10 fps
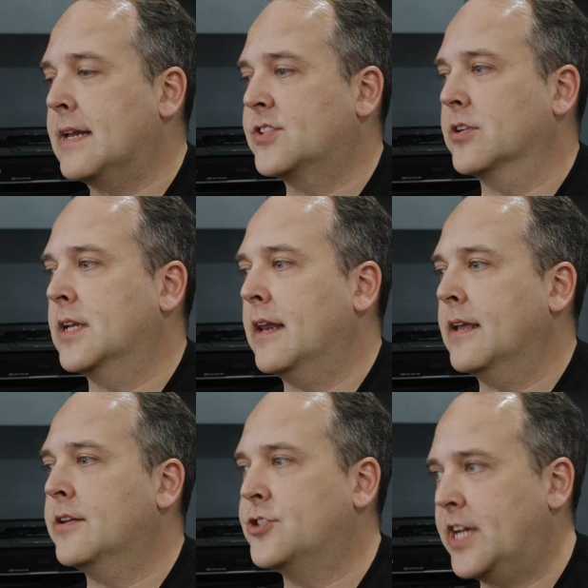and I started
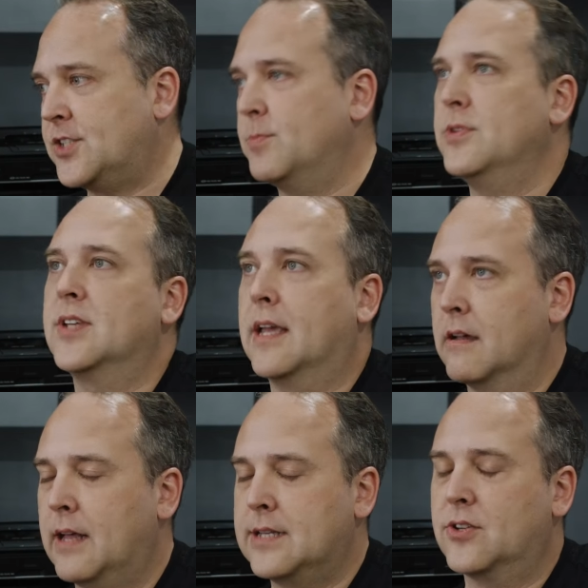getting into jazz music and
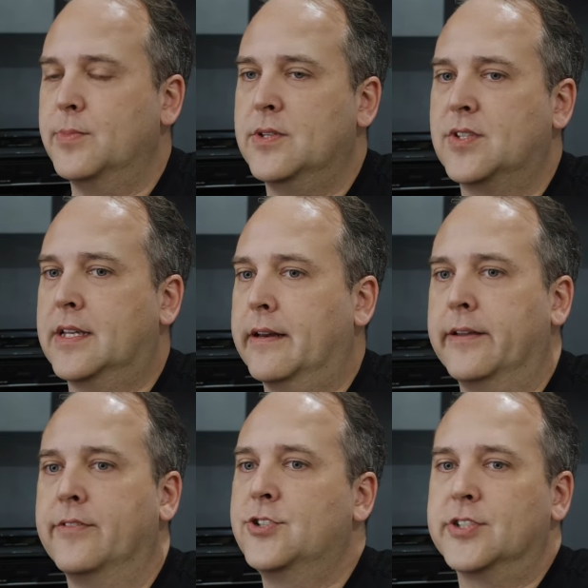classical music, and
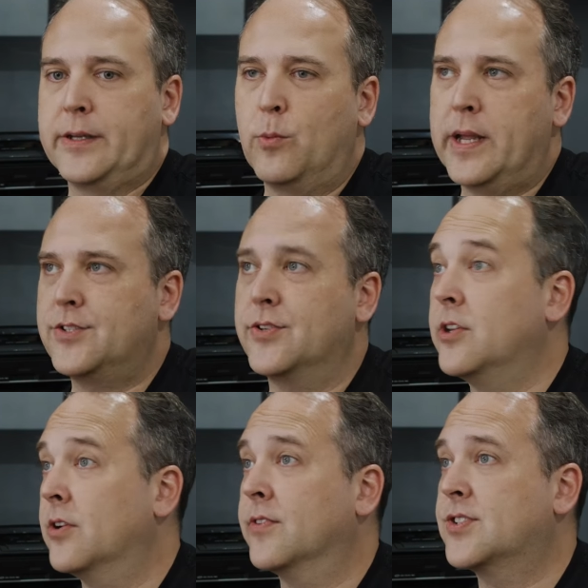I eventually went to the
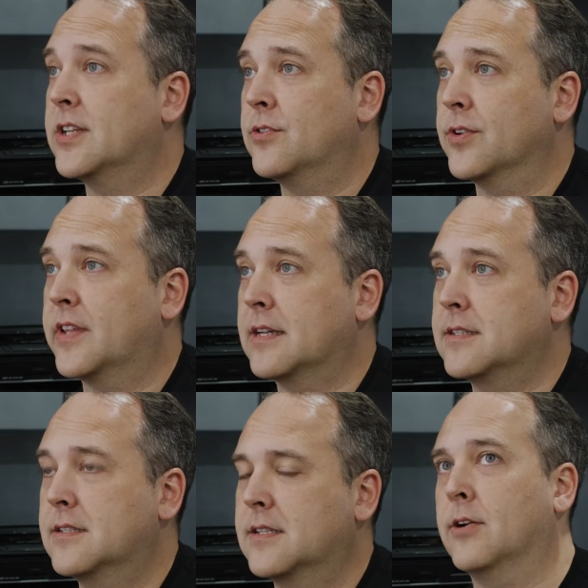University of North
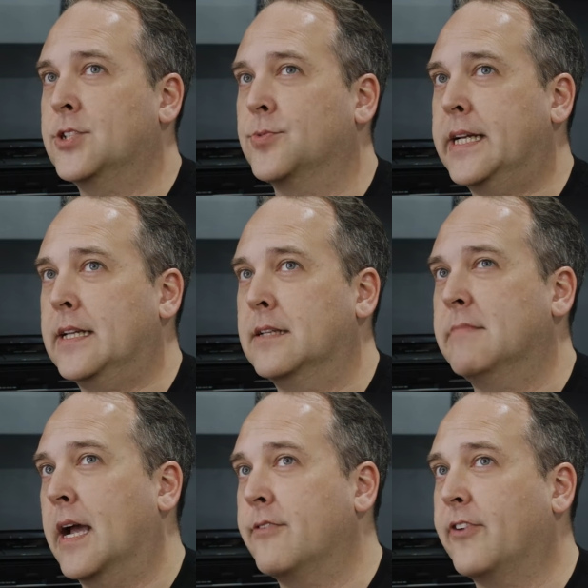Texas, graduated in
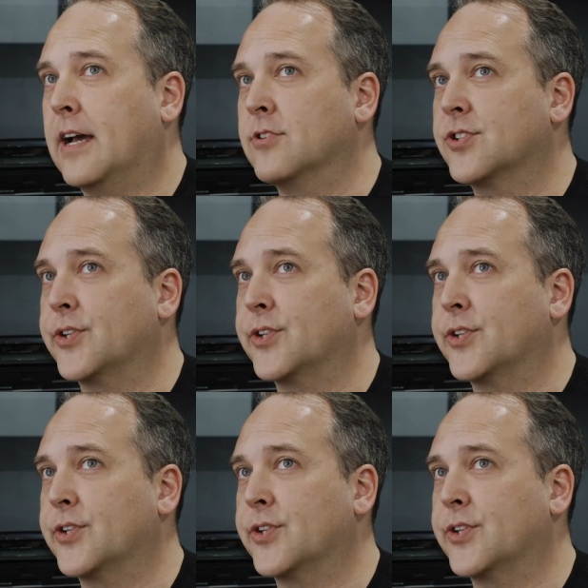95 or